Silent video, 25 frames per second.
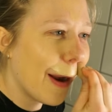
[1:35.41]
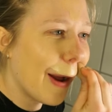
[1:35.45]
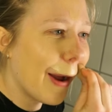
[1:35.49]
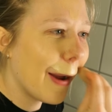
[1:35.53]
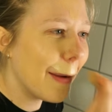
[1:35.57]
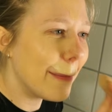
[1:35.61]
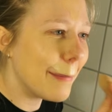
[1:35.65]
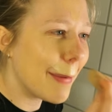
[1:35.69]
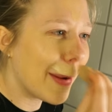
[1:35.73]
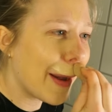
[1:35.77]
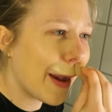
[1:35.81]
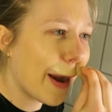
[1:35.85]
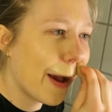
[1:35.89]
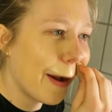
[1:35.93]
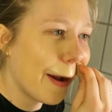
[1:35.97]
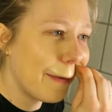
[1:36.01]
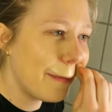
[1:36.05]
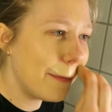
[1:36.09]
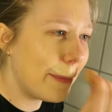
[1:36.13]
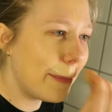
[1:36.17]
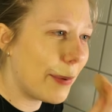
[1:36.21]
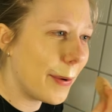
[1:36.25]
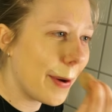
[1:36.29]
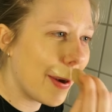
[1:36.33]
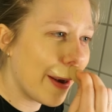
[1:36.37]
I mean,
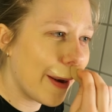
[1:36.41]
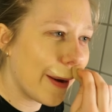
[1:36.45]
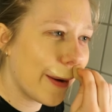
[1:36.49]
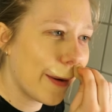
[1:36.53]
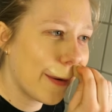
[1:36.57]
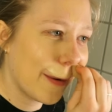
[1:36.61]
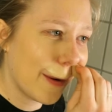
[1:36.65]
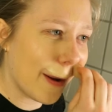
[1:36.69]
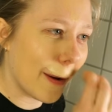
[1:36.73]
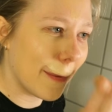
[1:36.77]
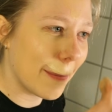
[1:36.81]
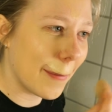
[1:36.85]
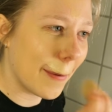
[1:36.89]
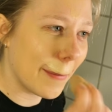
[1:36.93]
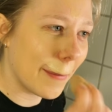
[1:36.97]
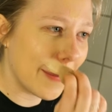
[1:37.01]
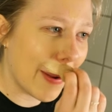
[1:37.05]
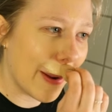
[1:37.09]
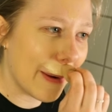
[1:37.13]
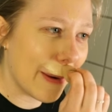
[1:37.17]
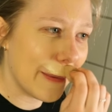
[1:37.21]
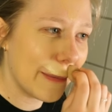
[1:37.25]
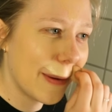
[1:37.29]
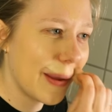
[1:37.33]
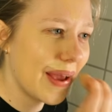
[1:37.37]
I'm putting stuff on
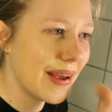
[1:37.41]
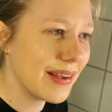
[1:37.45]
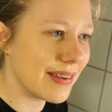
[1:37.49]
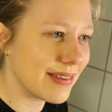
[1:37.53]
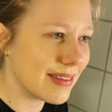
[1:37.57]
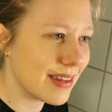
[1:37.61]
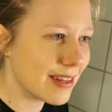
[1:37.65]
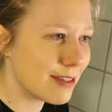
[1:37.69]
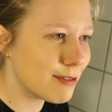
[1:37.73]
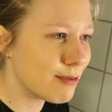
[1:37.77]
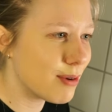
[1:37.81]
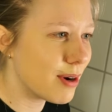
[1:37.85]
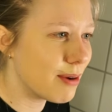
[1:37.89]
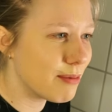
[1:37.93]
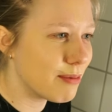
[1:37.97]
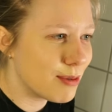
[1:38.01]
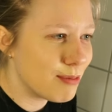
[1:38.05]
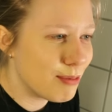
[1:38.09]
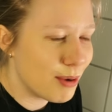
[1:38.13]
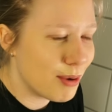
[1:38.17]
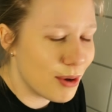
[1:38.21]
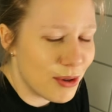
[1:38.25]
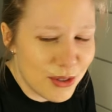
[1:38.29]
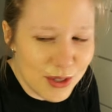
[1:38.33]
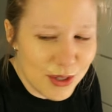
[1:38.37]
my face. That's what I'm
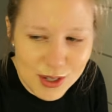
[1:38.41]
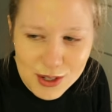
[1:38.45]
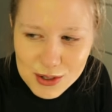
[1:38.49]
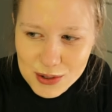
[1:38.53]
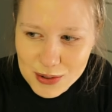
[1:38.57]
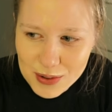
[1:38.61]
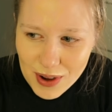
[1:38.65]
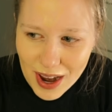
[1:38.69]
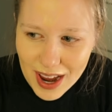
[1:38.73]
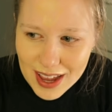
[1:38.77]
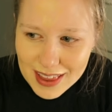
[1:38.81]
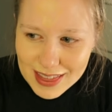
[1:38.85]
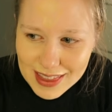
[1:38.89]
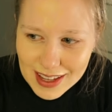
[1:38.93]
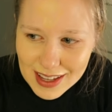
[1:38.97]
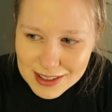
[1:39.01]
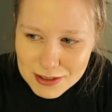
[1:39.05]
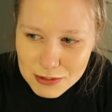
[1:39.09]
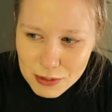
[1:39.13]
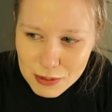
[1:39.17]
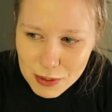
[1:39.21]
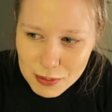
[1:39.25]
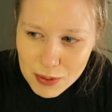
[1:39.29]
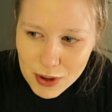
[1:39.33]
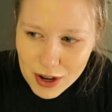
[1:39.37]
supposed to do, right?
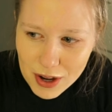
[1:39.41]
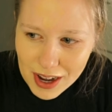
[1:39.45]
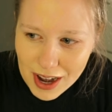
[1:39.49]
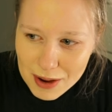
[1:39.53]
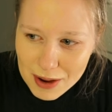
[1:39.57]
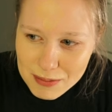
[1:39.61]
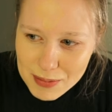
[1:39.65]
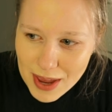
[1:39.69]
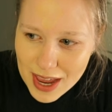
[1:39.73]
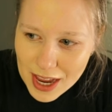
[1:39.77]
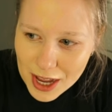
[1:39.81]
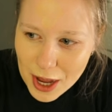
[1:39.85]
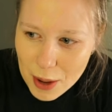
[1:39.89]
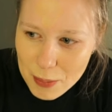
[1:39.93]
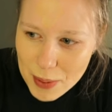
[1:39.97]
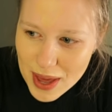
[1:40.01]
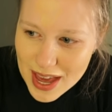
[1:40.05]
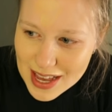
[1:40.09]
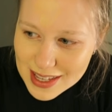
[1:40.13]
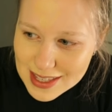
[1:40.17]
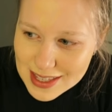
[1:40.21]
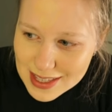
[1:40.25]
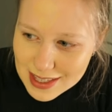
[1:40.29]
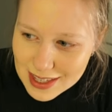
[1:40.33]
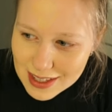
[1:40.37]
That's what putting on makeup
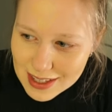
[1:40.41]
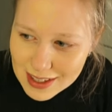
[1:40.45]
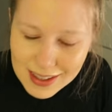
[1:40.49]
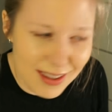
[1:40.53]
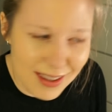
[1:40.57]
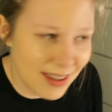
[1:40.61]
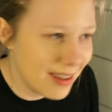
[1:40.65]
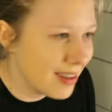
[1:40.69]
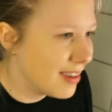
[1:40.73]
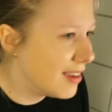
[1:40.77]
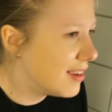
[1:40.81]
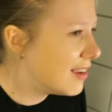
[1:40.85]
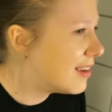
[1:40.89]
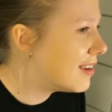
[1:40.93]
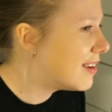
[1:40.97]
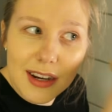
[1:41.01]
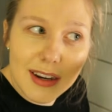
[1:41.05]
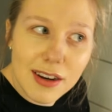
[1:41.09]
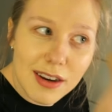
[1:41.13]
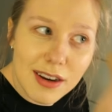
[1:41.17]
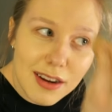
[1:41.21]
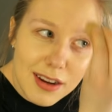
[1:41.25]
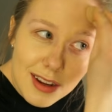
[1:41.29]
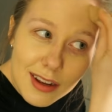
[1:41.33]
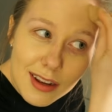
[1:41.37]
is. I
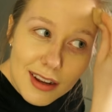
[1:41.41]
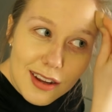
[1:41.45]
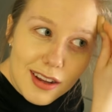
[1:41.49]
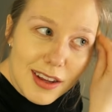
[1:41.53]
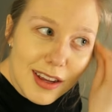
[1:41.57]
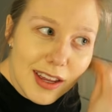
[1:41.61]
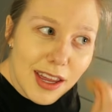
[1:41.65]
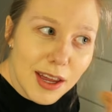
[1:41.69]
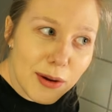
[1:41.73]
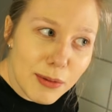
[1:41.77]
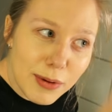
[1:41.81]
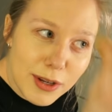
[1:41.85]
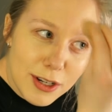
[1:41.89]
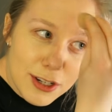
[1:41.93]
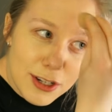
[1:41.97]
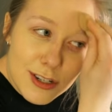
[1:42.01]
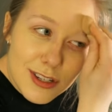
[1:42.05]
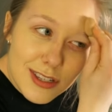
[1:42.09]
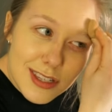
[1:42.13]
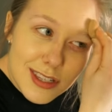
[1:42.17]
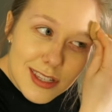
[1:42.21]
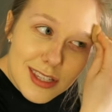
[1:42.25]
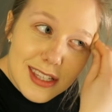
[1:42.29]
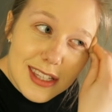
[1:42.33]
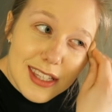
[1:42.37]
mean, can we
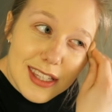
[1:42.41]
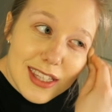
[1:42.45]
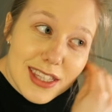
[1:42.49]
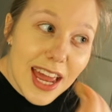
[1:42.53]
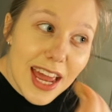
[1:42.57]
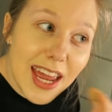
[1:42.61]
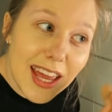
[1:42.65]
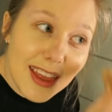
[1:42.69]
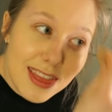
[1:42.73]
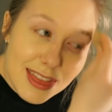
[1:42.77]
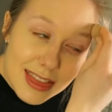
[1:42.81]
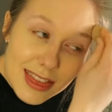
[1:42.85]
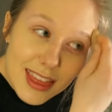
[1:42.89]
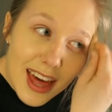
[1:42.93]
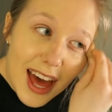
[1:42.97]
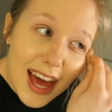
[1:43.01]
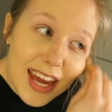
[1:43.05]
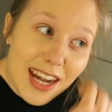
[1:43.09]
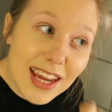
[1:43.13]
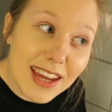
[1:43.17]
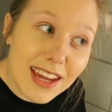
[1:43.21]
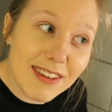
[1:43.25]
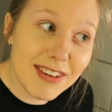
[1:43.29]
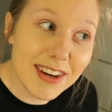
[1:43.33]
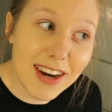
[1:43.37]
just state
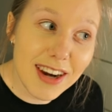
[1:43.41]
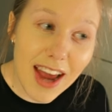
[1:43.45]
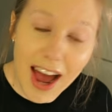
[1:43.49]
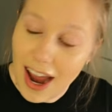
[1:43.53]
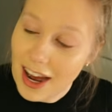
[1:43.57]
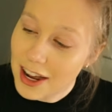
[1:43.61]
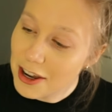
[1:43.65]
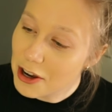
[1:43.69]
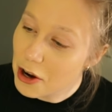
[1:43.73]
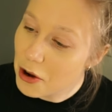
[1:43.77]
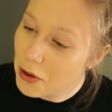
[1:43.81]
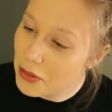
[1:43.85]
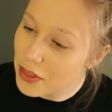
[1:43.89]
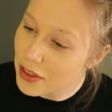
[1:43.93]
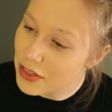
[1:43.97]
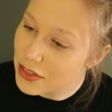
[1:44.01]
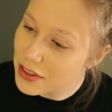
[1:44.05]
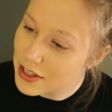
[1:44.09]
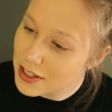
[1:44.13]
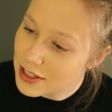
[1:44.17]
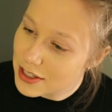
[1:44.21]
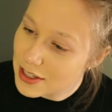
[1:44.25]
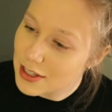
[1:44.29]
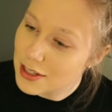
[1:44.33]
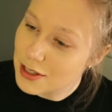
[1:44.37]
that even I know that
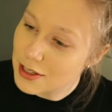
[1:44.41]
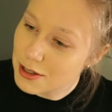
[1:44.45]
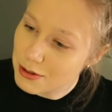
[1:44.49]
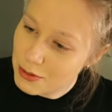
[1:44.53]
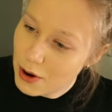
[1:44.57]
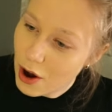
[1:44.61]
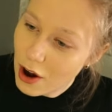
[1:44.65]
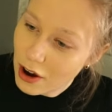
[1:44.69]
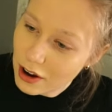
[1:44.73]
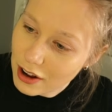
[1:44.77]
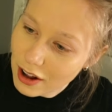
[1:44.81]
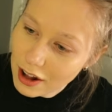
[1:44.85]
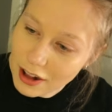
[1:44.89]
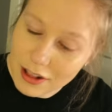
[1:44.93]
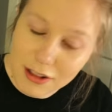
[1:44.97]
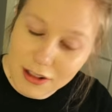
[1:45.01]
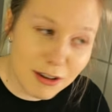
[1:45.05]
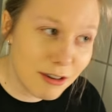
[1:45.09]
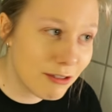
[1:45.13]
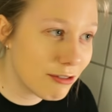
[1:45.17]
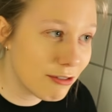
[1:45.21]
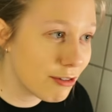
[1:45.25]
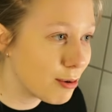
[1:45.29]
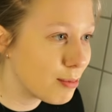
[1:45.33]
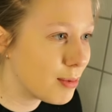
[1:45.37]
this is the wrong
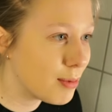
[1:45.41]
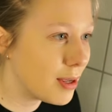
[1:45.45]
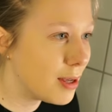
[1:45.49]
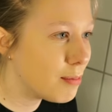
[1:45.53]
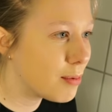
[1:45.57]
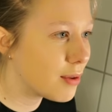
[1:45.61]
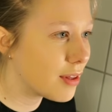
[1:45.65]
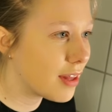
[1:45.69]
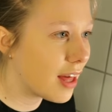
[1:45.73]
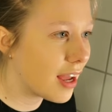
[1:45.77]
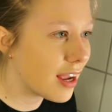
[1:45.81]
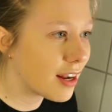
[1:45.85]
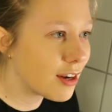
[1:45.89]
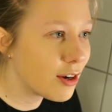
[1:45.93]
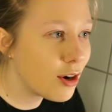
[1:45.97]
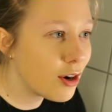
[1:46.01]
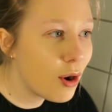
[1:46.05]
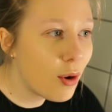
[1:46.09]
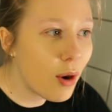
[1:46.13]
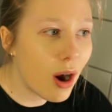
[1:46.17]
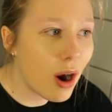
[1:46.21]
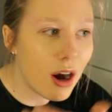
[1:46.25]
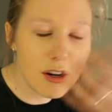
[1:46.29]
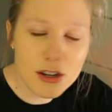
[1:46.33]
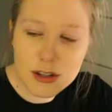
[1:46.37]
color for me, but like,
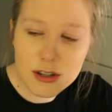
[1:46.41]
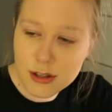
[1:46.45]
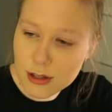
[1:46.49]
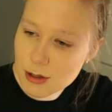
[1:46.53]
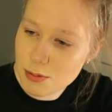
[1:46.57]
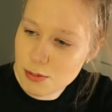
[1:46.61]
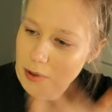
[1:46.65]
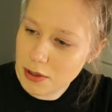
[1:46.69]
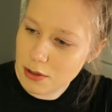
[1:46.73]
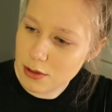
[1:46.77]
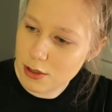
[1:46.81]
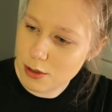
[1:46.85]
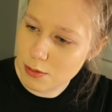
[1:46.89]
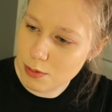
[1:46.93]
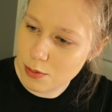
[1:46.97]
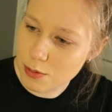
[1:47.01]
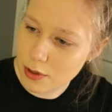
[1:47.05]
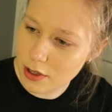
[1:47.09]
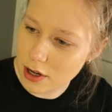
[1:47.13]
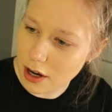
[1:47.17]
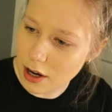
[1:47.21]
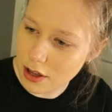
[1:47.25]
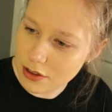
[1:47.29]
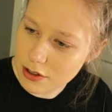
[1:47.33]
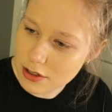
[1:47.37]
no, aren't you supposed to
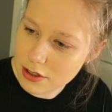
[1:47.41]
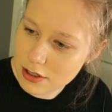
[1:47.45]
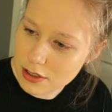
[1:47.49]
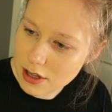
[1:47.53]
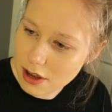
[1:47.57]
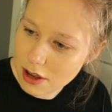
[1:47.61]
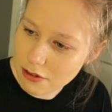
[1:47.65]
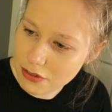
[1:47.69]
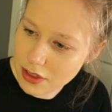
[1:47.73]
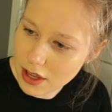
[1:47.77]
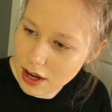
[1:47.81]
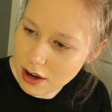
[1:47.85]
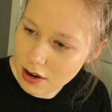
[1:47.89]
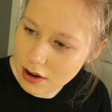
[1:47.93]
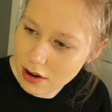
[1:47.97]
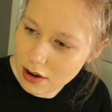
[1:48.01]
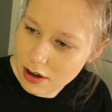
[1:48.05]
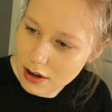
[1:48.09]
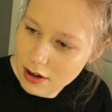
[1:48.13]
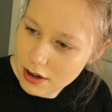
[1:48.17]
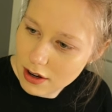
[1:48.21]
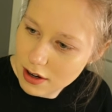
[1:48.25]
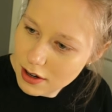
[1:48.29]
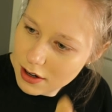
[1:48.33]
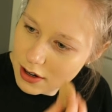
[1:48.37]
put other stuff there?
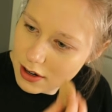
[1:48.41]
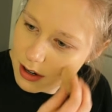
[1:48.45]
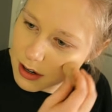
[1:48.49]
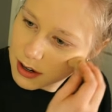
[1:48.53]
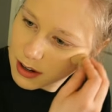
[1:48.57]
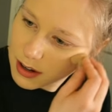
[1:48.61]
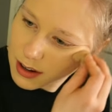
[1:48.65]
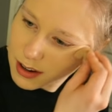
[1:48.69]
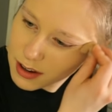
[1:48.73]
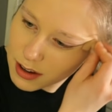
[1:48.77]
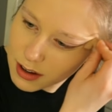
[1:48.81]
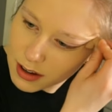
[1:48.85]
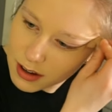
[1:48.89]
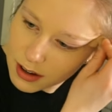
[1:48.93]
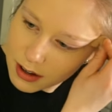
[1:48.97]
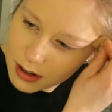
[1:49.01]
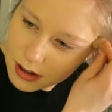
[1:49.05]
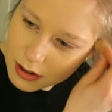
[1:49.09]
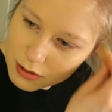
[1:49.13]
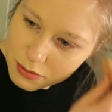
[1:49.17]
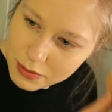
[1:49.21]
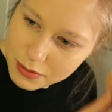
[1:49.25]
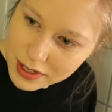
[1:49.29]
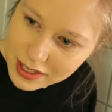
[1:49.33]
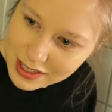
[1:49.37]

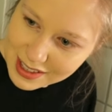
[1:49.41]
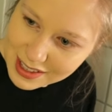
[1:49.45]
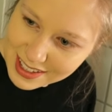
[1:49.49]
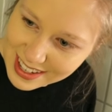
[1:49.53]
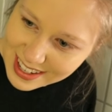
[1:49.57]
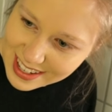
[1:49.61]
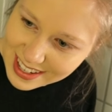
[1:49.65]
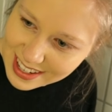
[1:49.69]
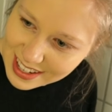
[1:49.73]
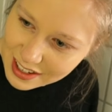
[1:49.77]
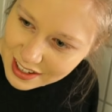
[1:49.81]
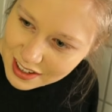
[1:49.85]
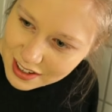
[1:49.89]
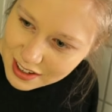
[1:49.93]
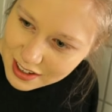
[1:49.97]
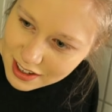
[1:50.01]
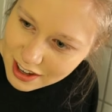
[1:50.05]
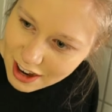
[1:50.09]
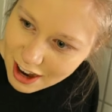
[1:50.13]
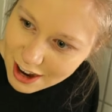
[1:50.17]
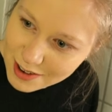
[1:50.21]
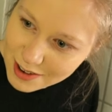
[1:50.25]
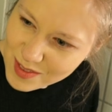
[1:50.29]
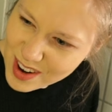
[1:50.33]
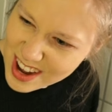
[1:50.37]
Really?
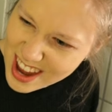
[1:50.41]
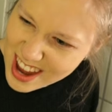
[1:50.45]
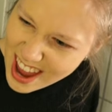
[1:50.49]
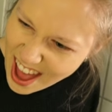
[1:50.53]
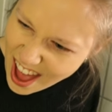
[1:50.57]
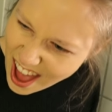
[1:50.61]
On my